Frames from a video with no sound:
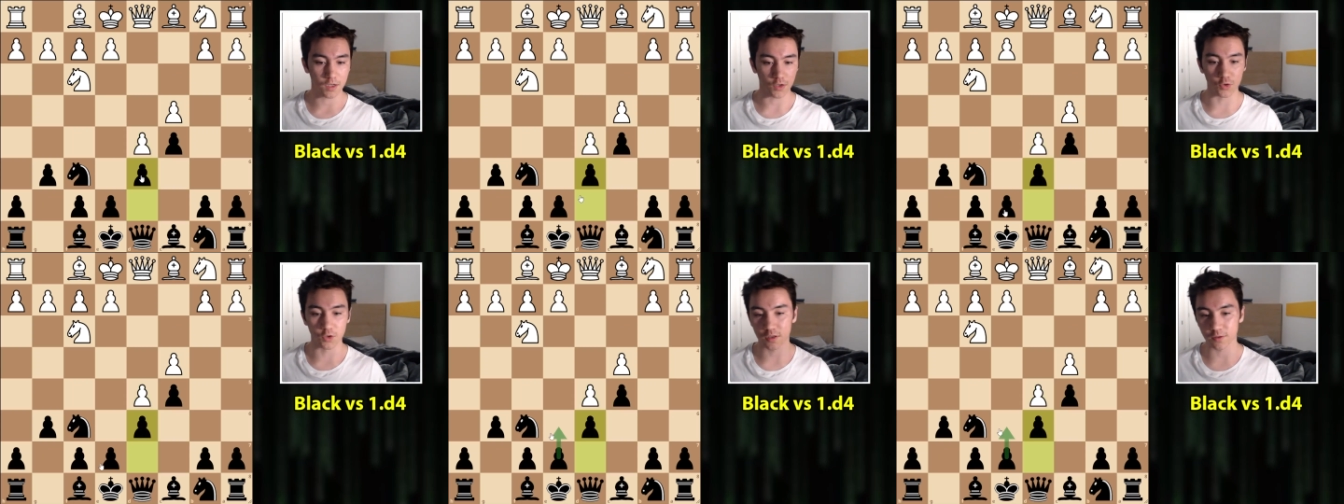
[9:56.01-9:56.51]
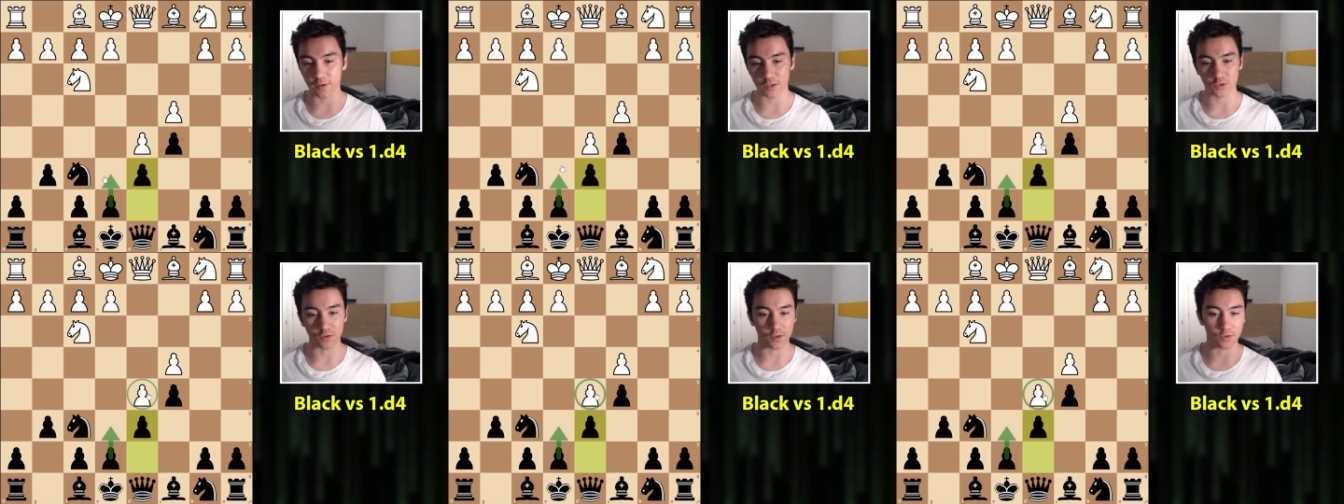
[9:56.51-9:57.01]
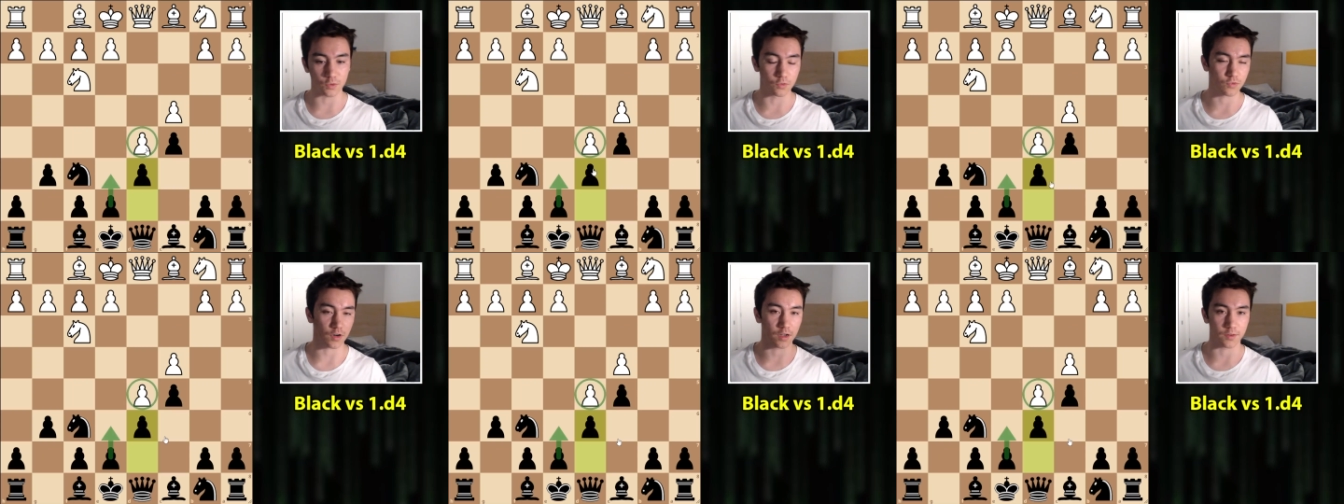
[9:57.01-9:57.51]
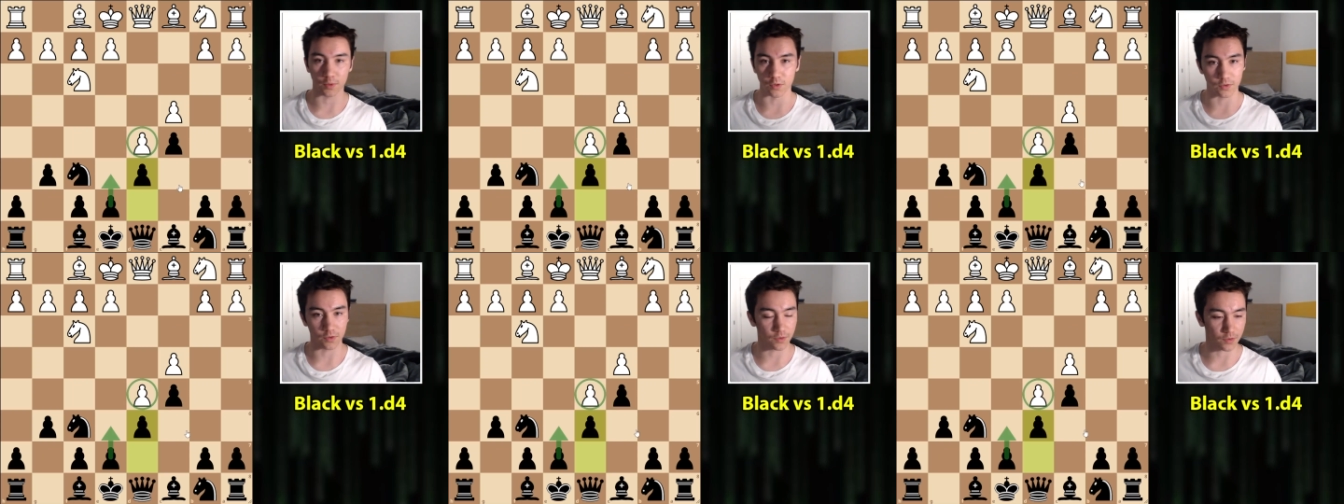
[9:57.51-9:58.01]
you can eventually sort of
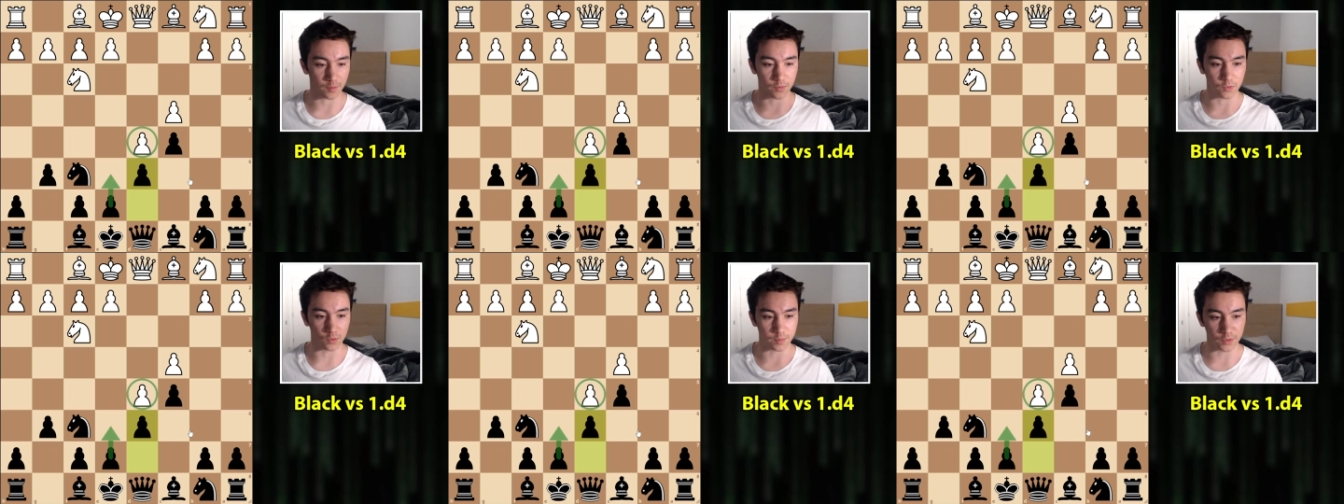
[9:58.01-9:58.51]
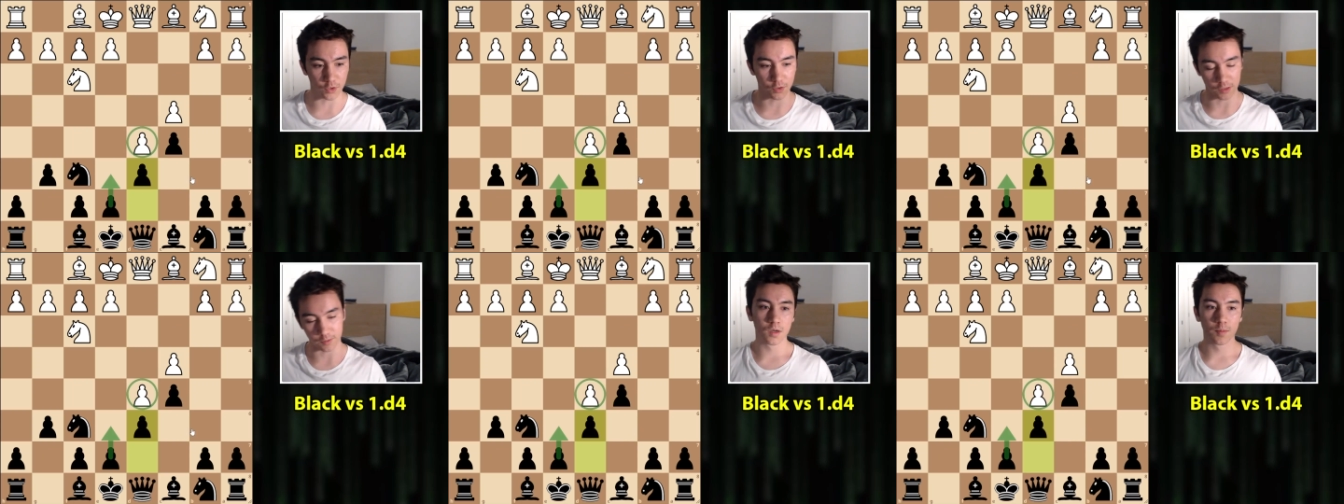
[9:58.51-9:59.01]
transpose into some sort of Benoni.